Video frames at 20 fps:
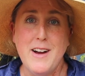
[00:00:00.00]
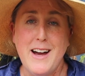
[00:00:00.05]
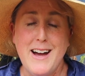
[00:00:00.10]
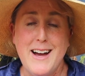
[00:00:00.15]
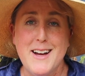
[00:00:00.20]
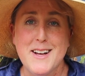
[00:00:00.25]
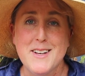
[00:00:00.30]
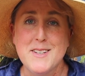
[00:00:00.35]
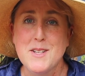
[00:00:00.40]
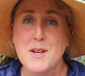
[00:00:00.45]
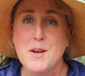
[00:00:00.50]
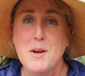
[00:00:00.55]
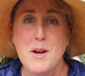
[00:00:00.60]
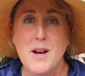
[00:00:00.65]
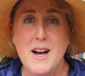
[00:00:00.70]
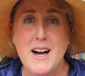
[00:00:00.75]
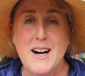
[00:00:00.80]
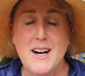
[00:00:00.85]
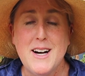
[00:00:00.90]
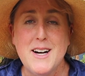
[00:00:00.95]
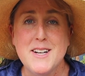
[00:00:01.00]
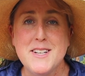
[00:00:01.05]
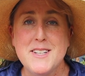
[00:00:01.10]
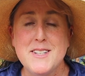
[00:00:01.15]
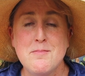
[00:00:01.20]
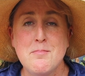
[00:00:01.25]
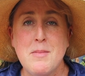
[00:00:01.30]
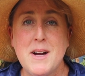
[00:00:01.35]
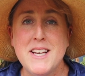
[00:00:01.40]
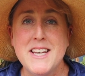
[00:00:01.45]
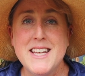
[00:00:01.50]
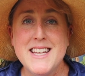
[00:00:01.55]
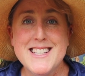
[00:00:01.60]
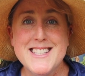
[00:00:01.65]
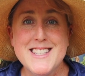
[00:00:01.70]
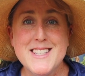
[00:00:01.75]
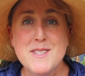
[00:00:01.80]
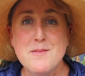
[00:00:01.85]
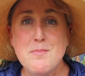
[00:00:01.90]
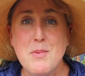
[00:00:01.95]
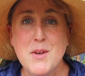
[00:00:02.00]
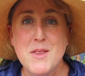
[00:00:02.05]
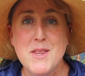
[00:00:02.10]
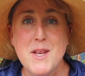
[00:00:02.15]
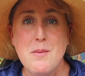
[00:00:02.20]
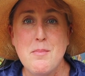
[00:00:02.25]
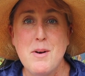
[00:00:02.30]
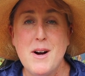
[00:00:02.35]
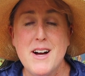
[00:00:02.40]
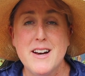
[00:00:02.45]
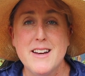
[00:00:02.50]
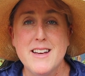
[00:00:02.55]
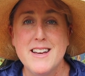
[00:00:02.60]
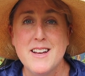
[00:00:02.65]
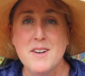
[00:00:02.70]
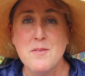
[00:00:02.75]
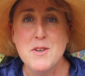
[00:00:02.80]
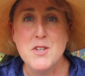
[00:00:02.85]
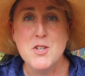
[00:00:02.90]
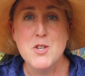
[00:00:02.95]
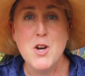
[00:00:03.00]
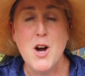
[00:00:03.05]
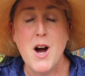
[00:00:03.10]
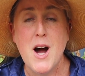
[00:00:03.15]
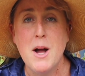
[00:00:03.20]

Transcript: had my niece's birthday party in which